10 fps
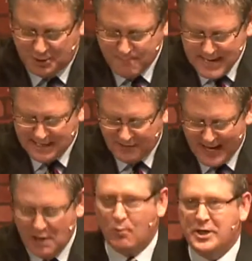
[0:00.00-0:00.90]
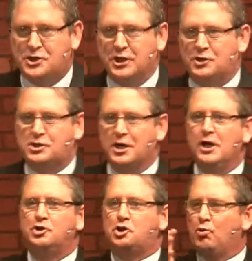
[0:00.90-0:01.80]
us to make that which is
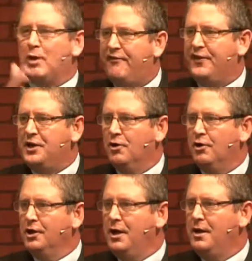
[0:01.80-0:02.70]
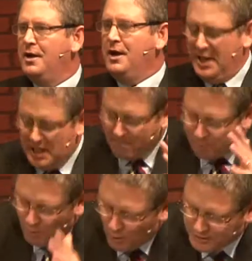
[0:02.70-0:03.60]
trivial
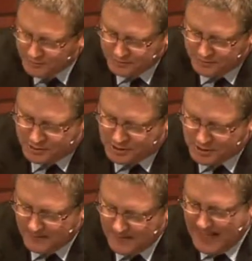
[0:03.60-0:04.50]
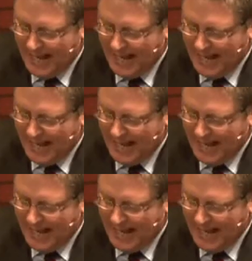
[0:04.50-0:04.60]
important